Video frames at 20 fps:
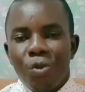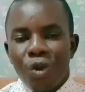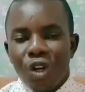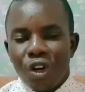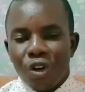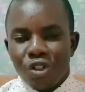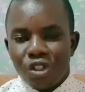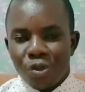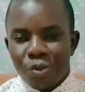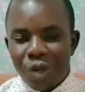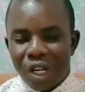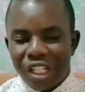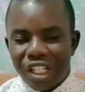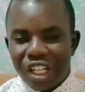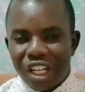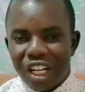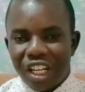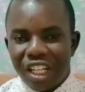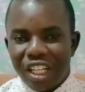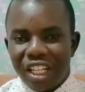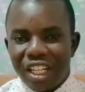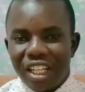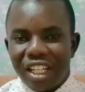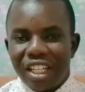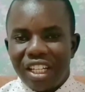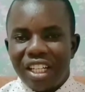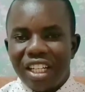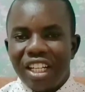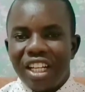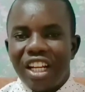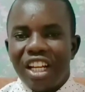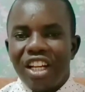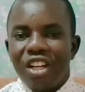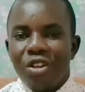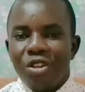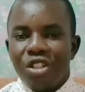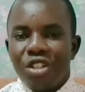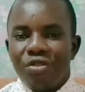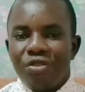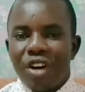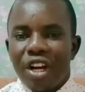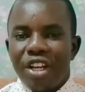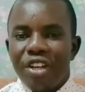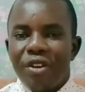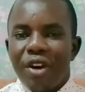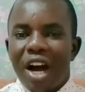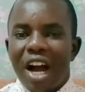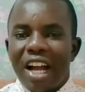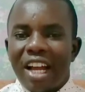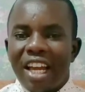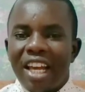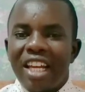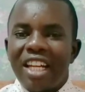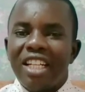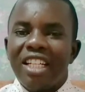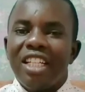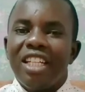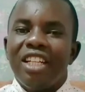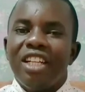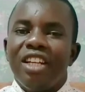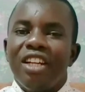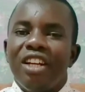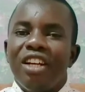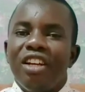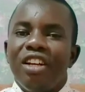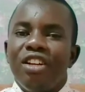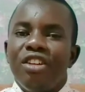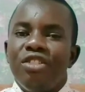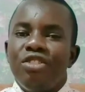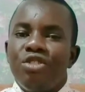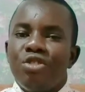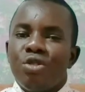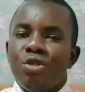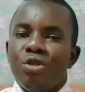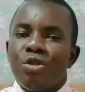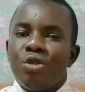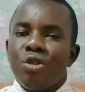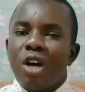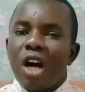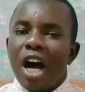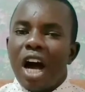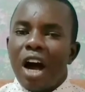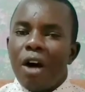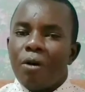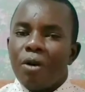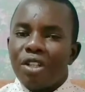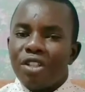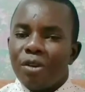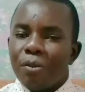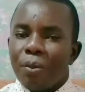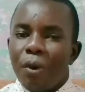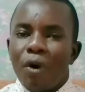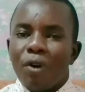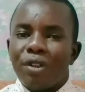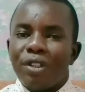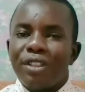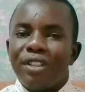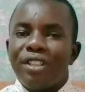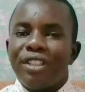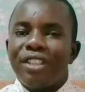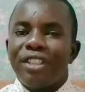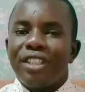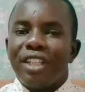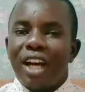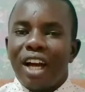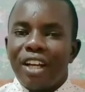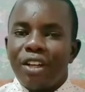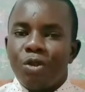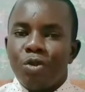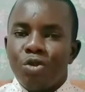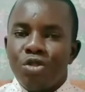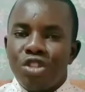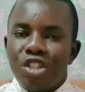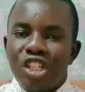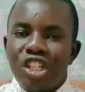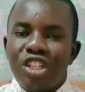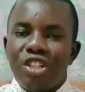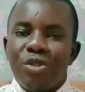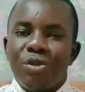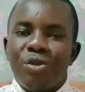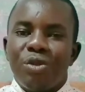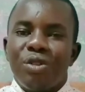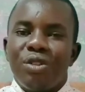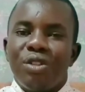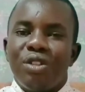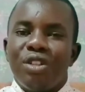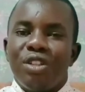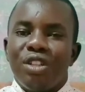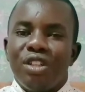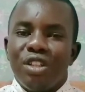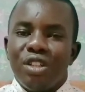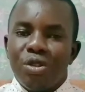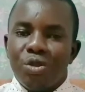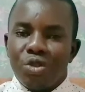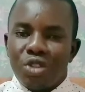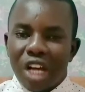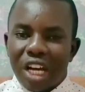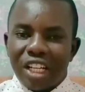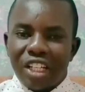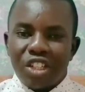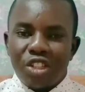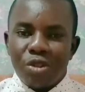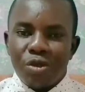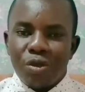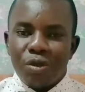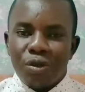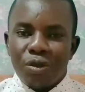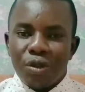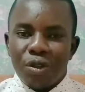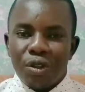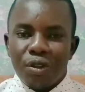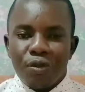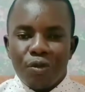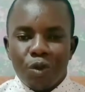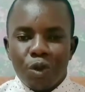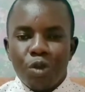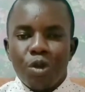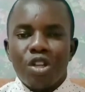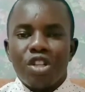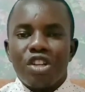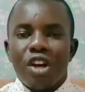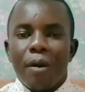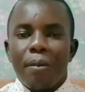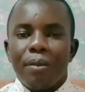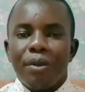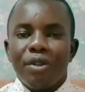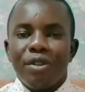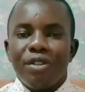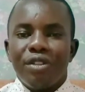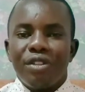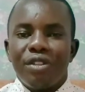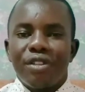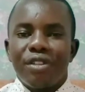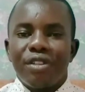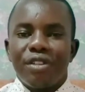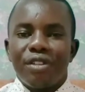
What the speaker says: will automatically notify you. Again, to our supporters, I continue to thank you for your support.